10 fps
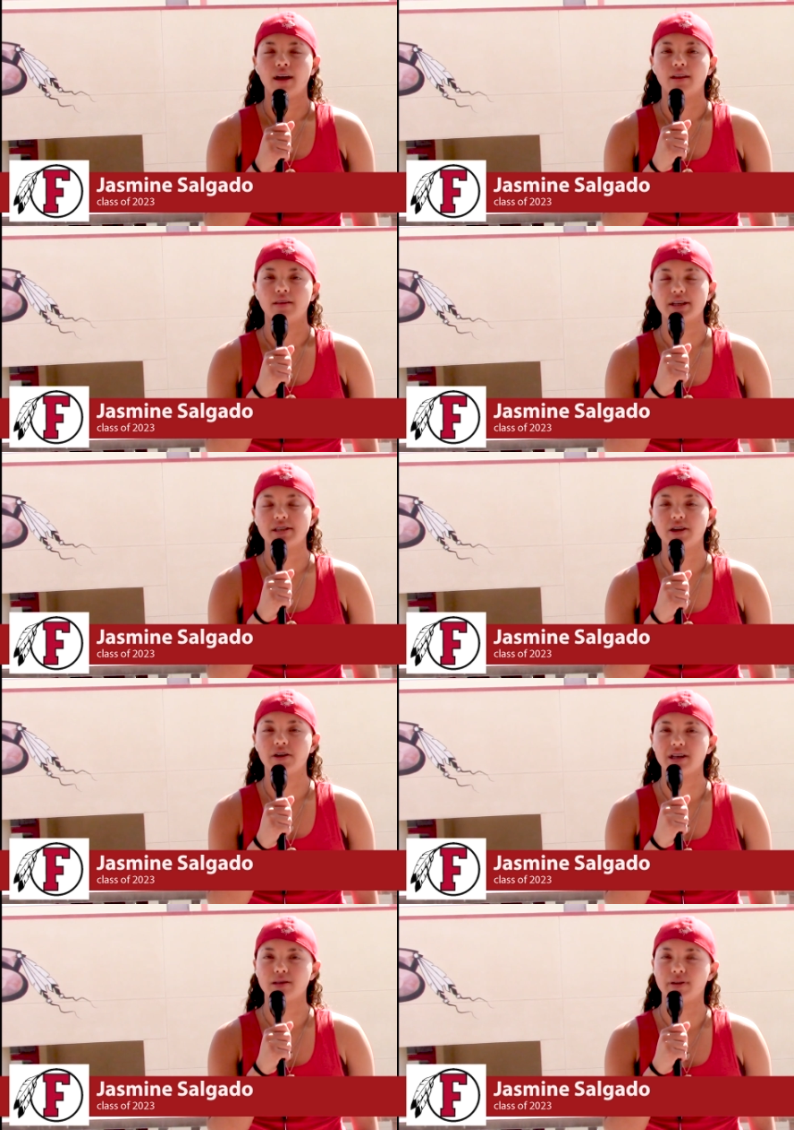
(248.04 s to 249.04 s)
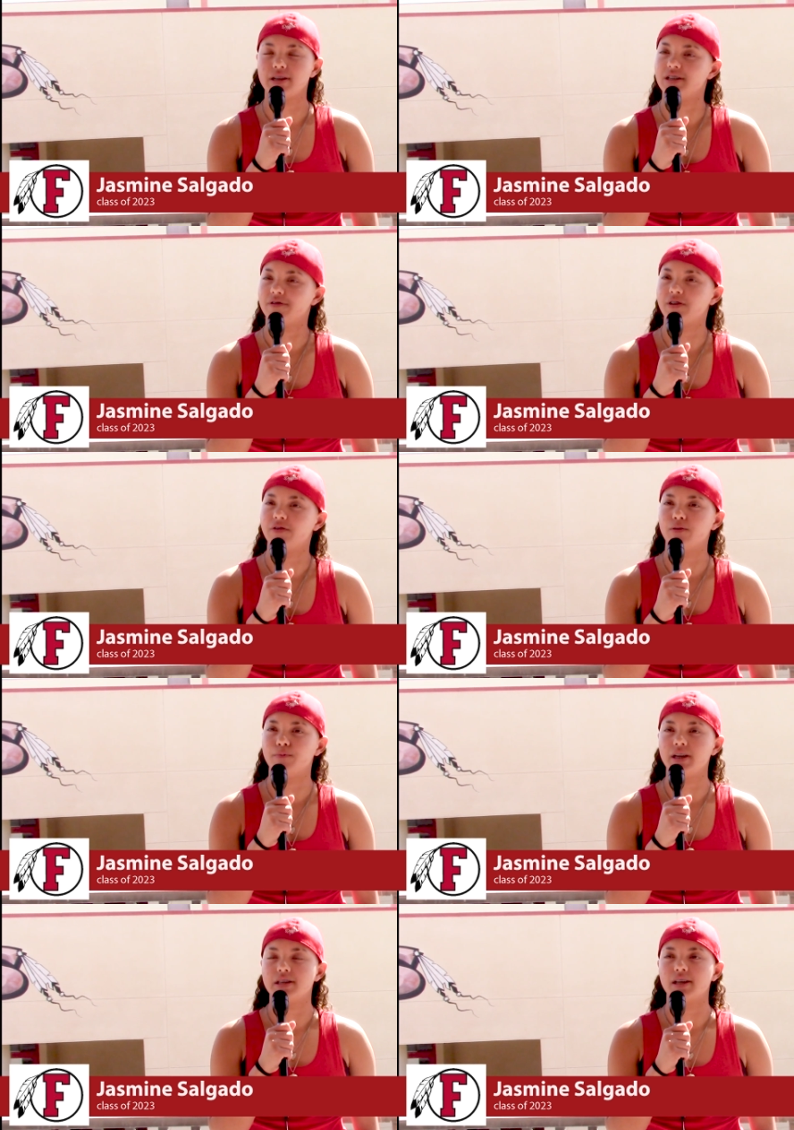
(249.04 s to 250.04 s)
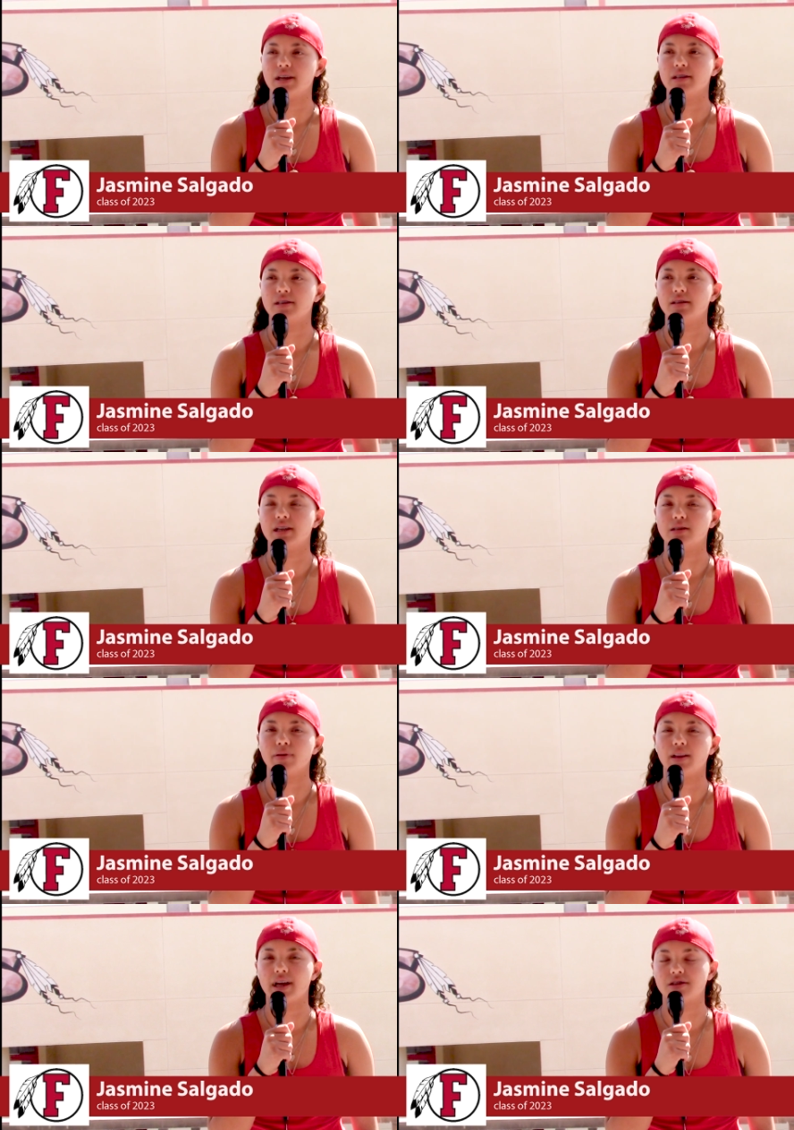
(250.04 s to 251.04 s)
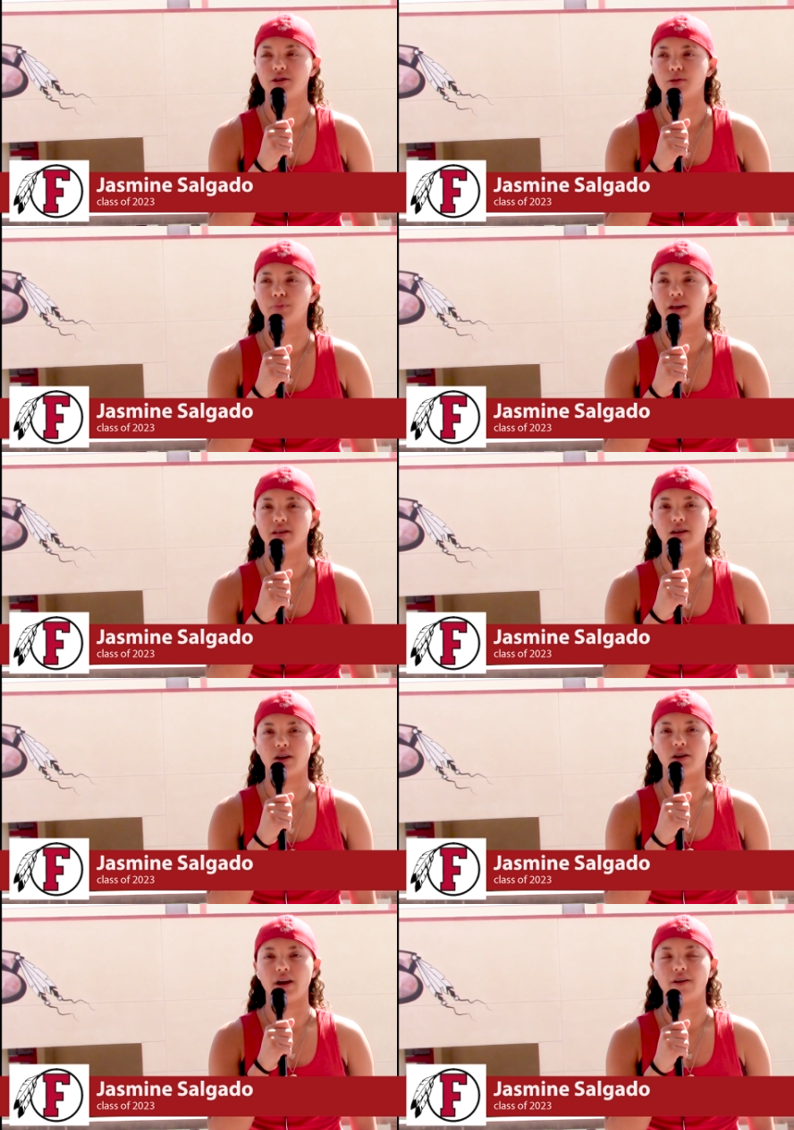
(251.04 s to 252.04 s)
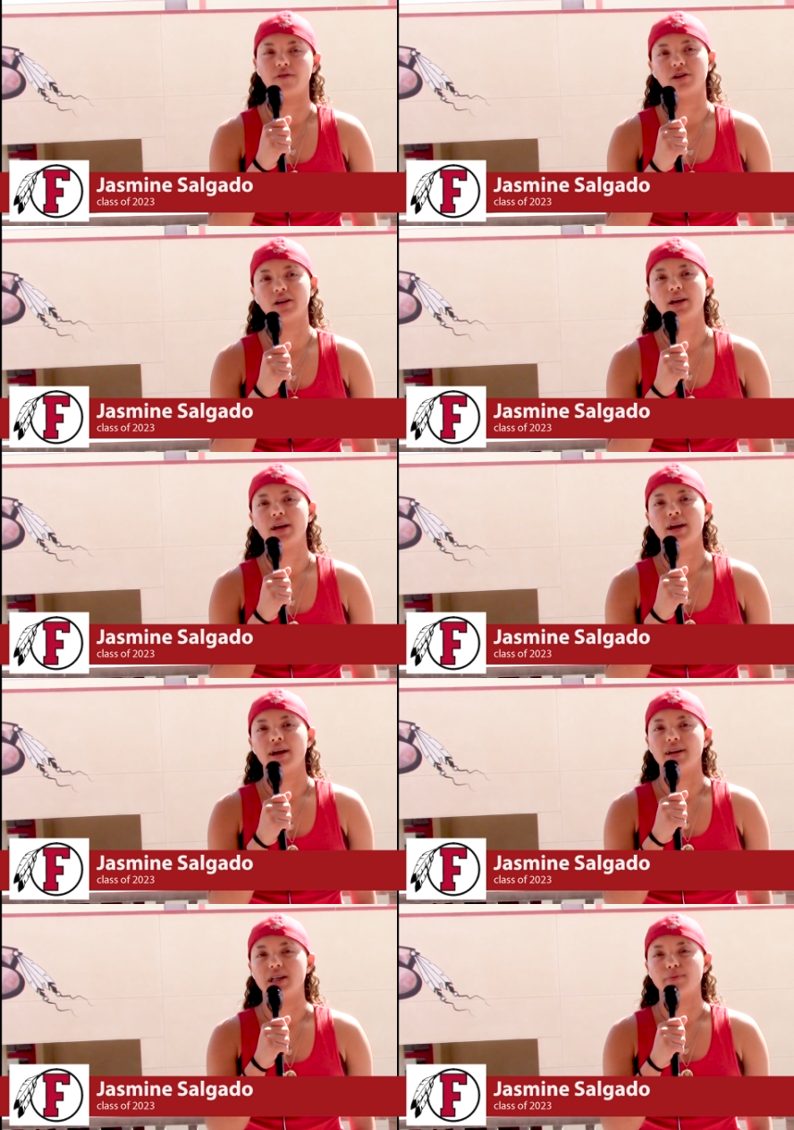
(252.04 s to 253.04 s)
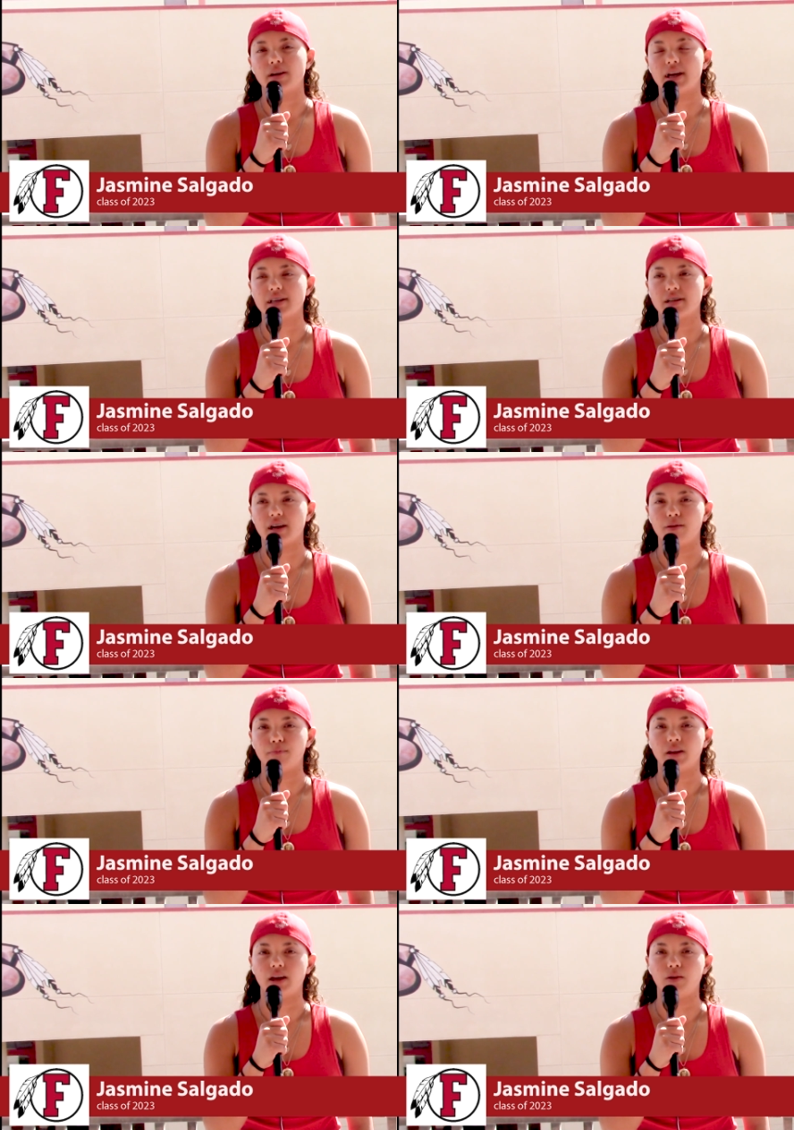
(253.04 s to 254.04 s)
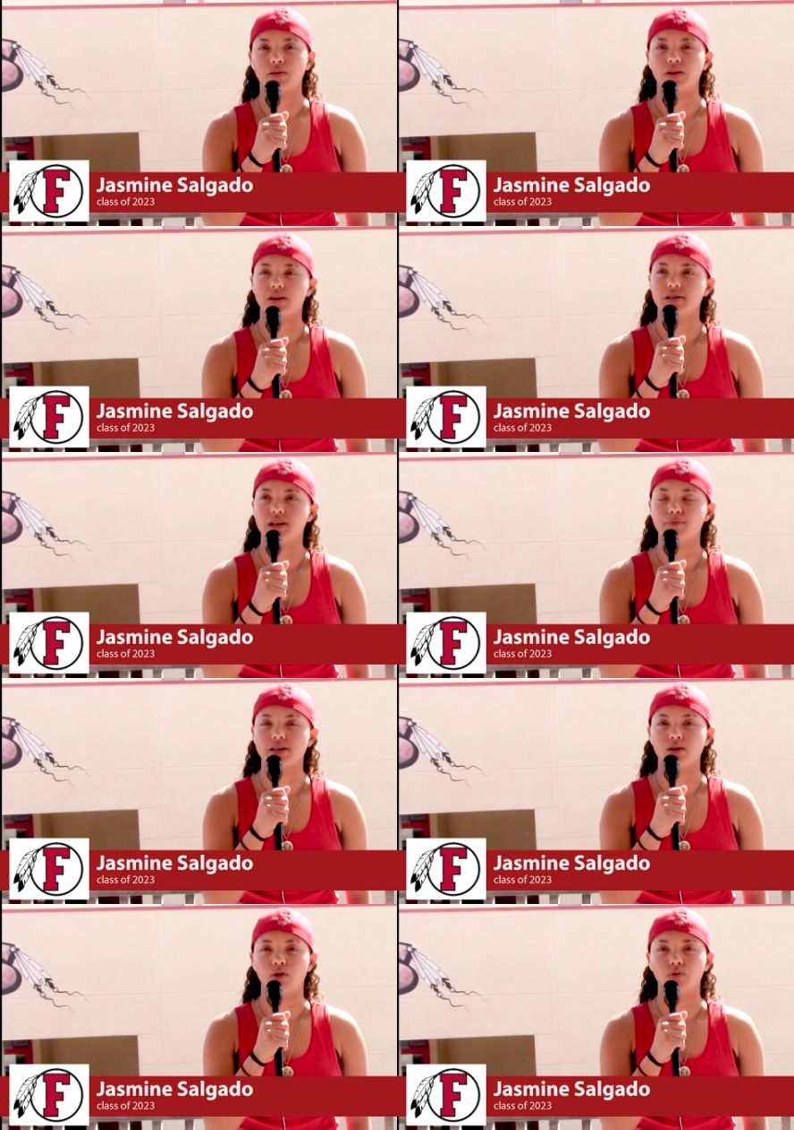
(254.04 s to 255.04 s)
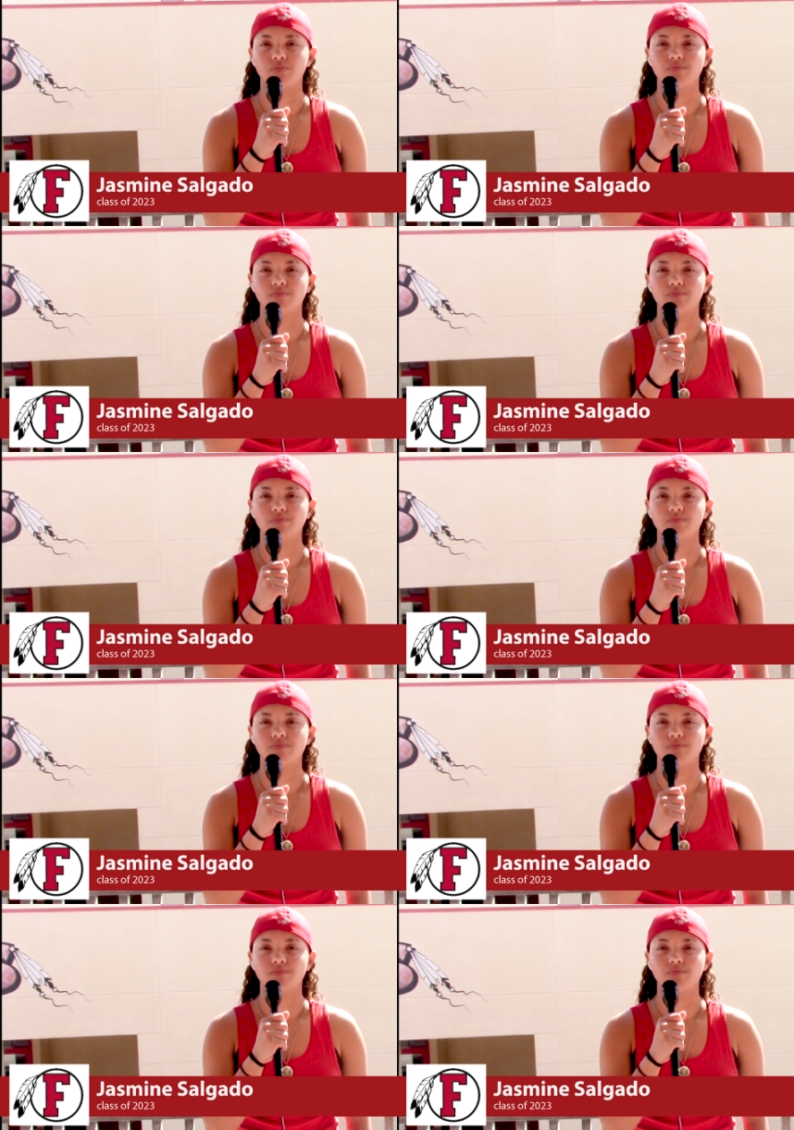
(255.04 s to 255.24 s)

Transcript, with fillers: This year has been different for me since it's my last year playing soccer ever, and it's my last time playing with the team as a whole.